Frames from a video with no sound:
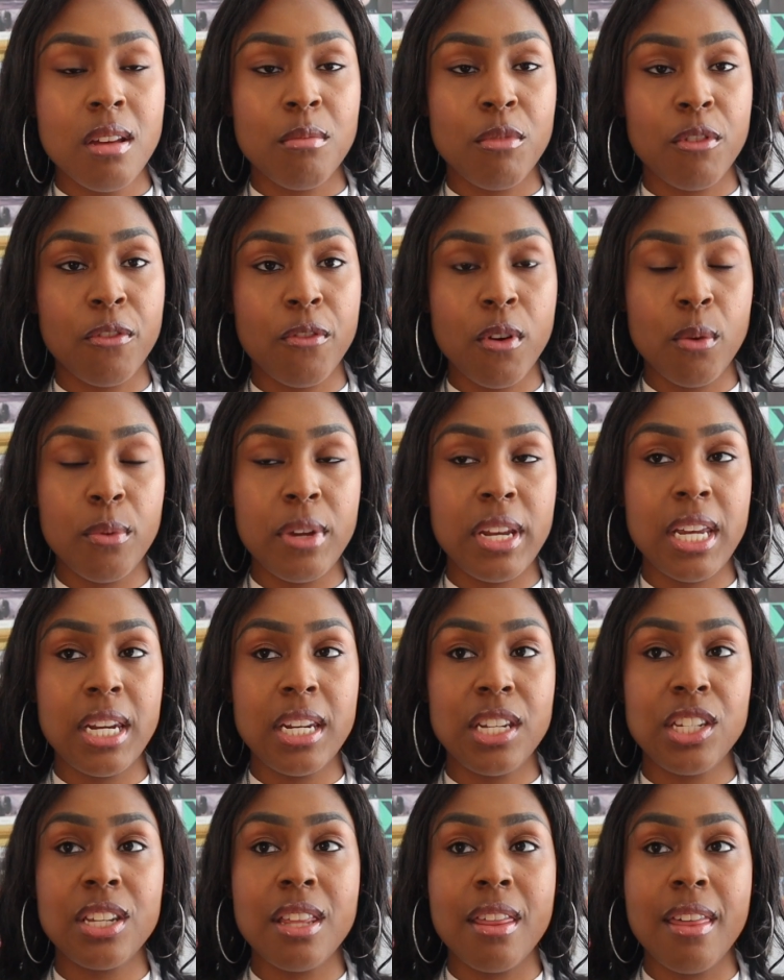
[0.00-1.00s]
Before we
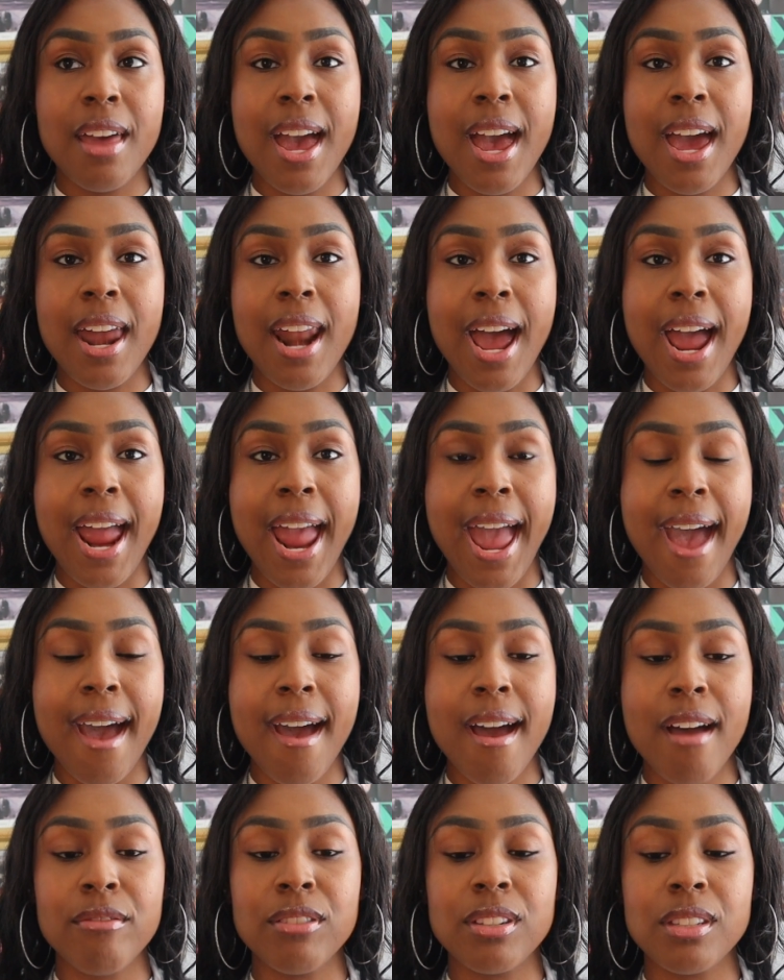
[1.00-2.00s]
get into that, I
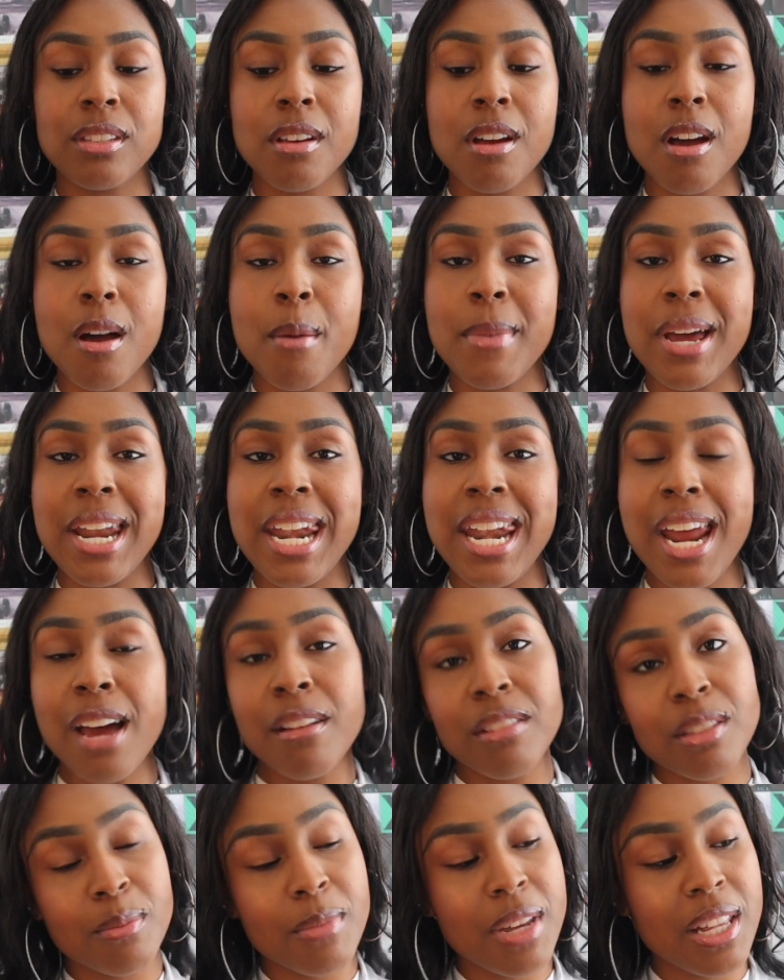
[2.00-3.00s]
have some
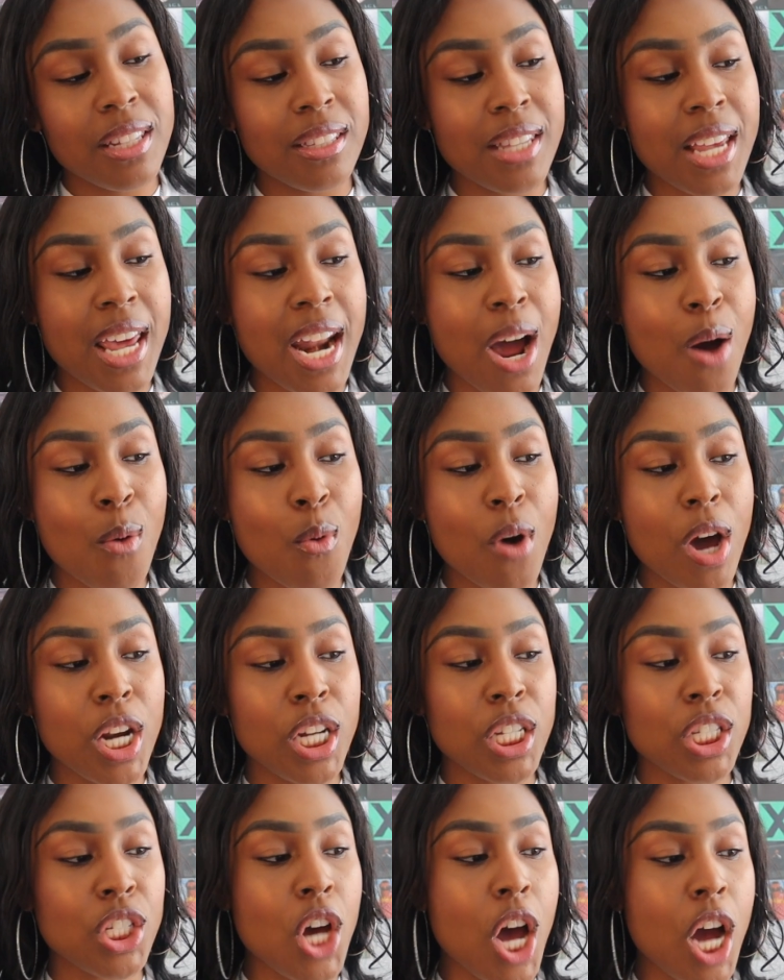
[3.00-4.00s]
announcements that I want
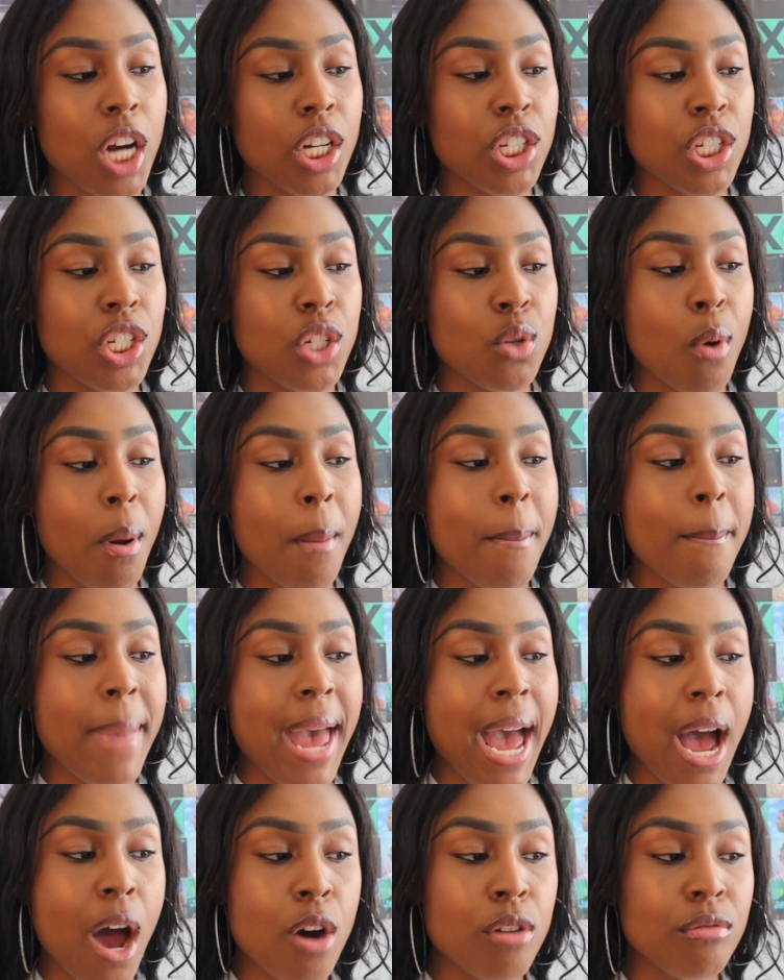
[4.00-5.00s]
to talk to you
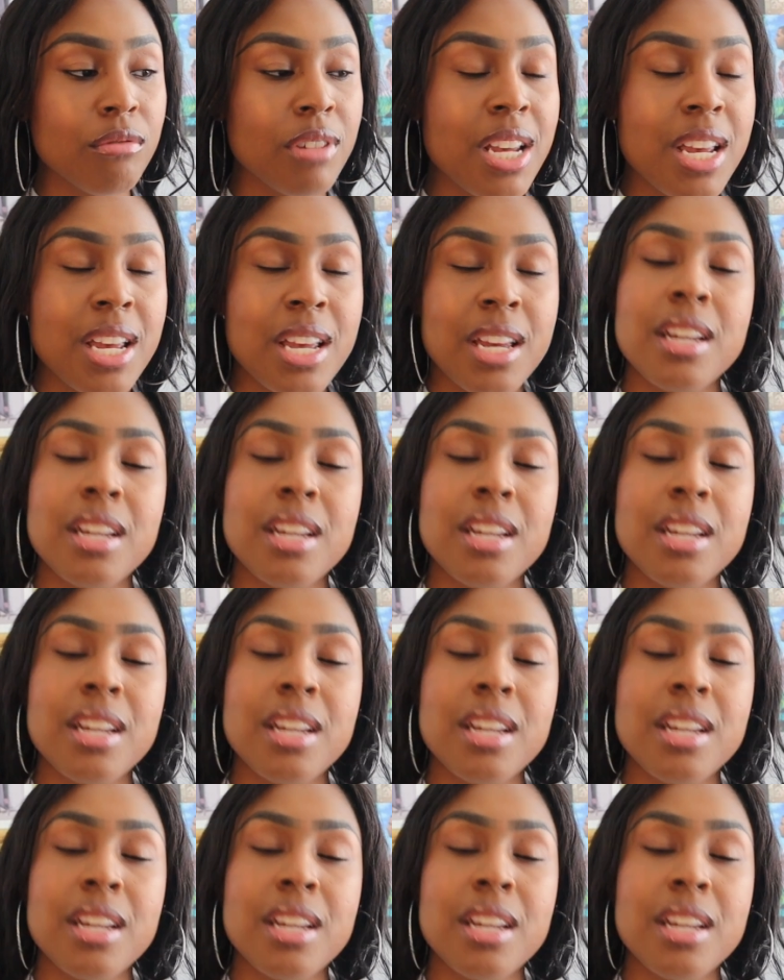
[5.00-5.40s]
about.